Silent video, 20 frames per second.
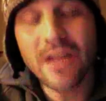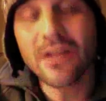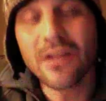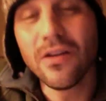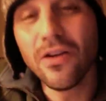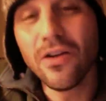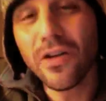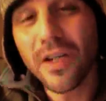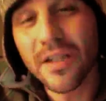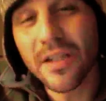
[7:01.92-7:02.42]
a
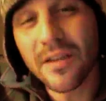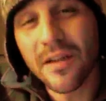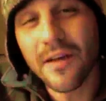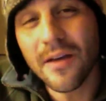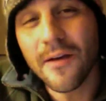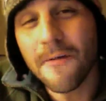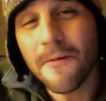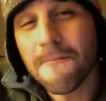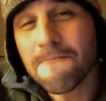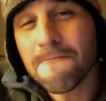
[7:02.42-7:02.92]
look at
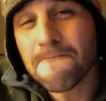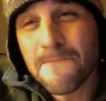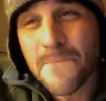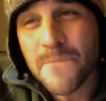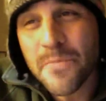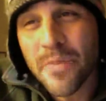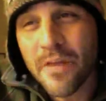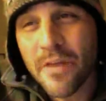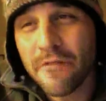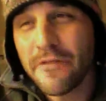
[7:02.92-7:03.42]
the
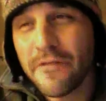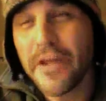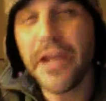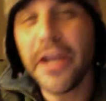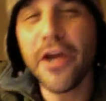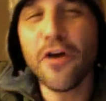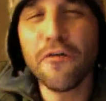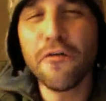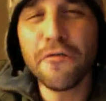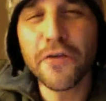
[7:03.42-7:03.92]

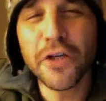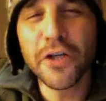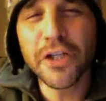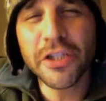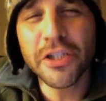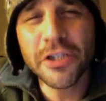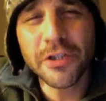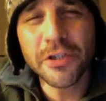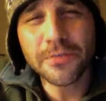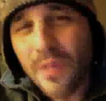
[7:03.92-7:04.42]
video
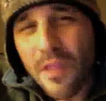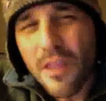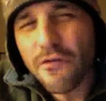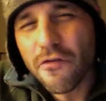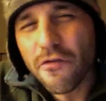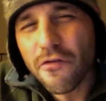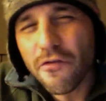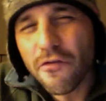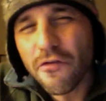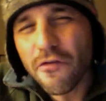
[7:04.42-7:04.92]
footage
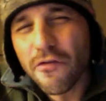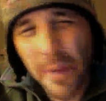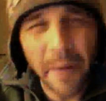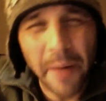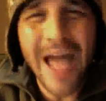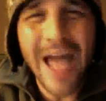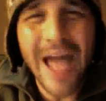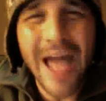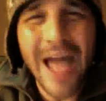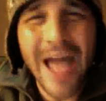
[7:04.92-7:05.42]
from an
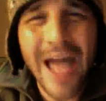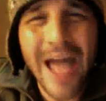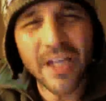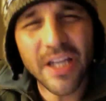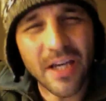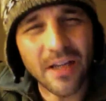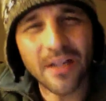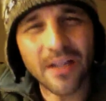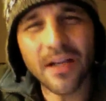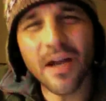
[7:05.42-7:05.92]
Apache
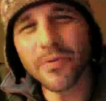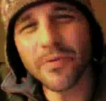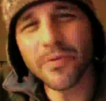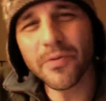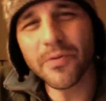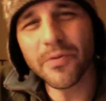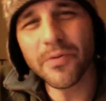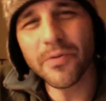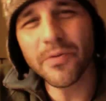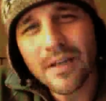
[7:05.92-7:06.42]

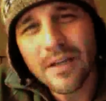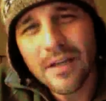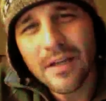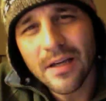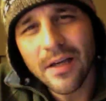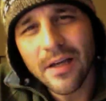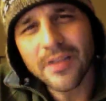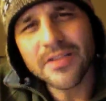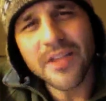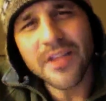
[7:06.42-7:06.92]
helicopter
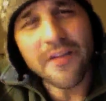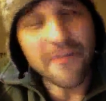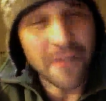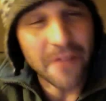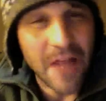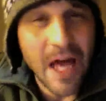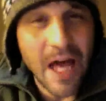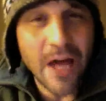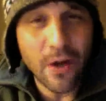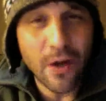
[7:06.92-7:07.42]
as they
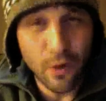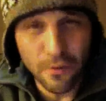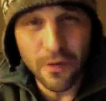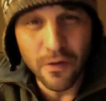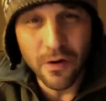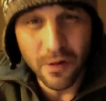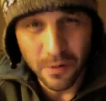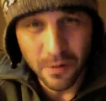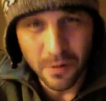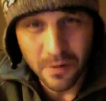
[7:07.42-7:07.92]
fly
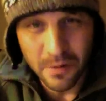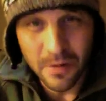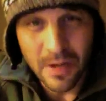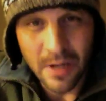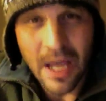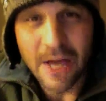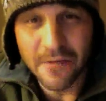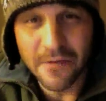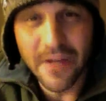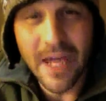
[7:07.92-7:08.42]
over
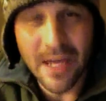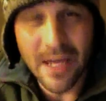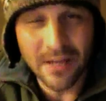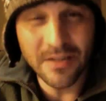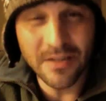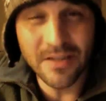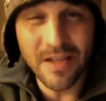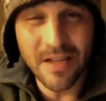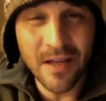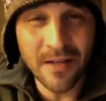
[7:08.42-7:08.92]

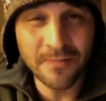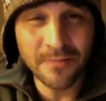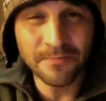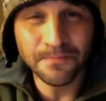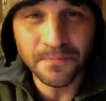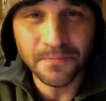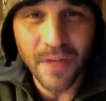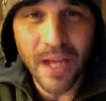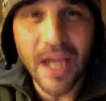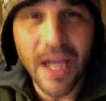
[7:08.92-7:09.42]
Afghanistan
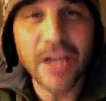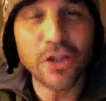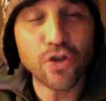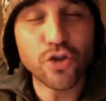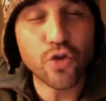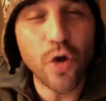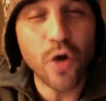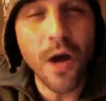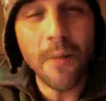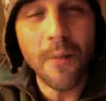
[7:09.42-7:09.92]
and
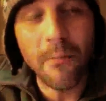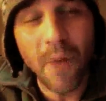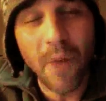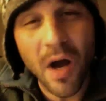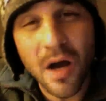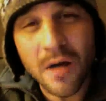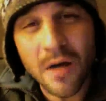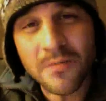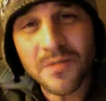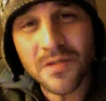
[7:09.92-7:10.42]
drop
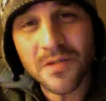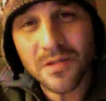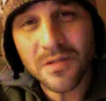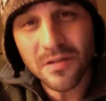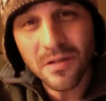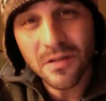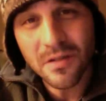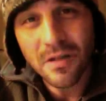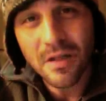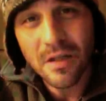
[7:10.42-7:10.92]
bombs
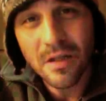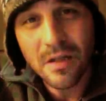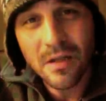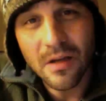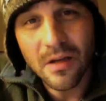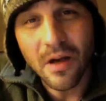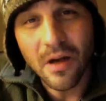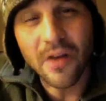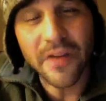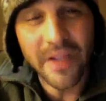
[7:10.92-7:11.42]

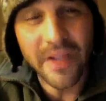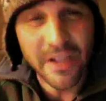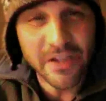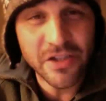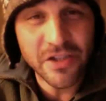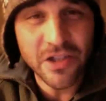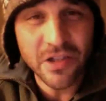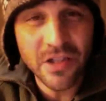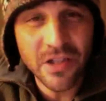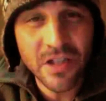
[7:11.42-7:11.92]
on the
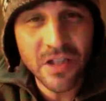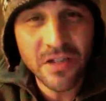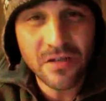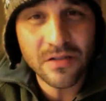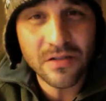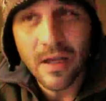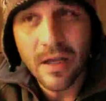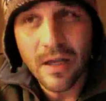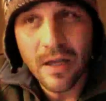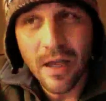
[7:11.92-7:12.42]

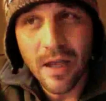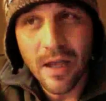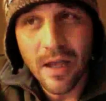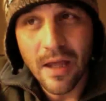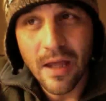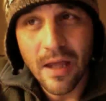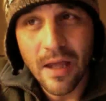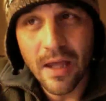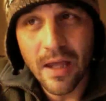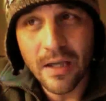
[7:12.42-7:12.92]
insurgents.
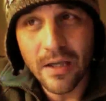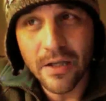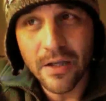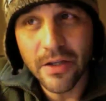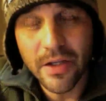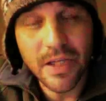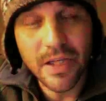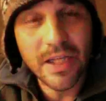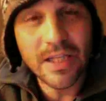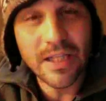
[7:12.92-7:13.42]
And
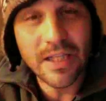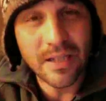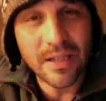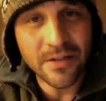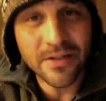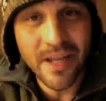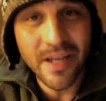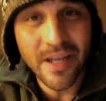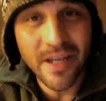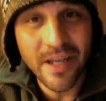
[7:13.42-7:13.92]
you need to
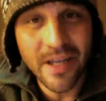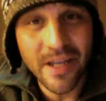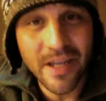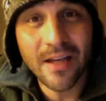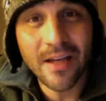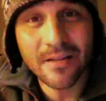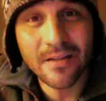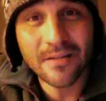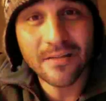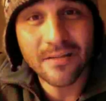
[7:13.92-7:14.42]

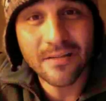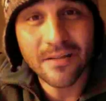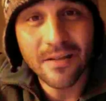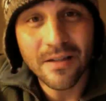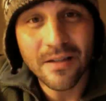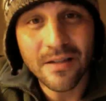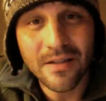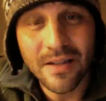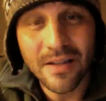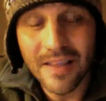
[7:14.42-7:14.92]
understand
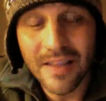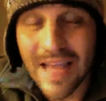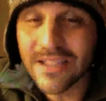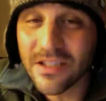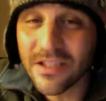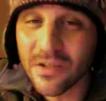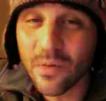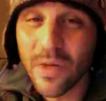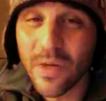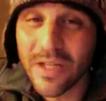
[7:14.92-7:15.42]
that
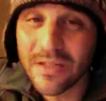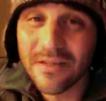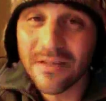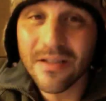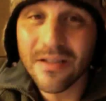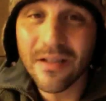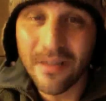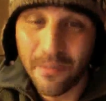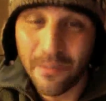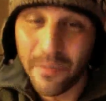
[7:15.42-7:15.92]
that's the way it's
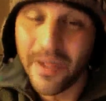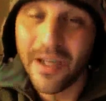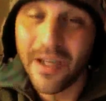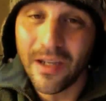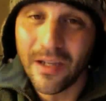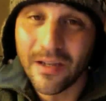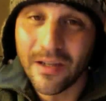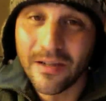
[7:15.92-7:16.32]
going to be.